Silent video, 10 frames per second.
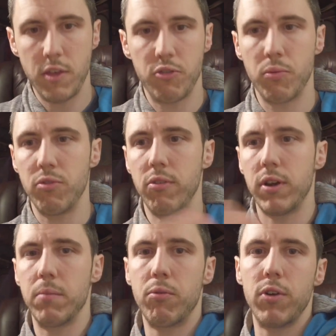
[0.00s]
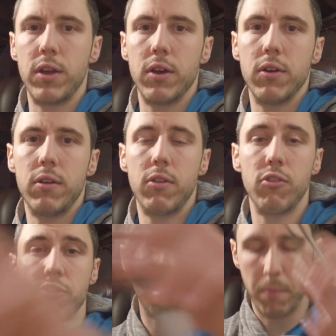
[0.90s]
this one's looking pretty good.
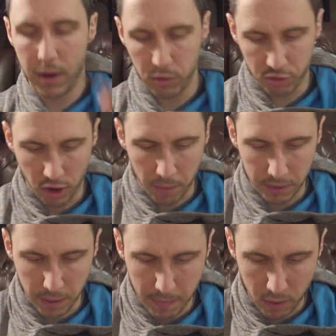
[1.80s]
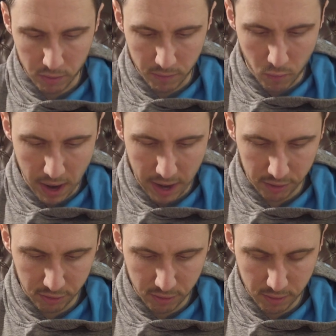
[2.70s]
There's a microscopic amount of
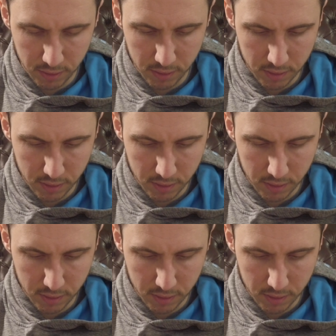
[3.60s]
wax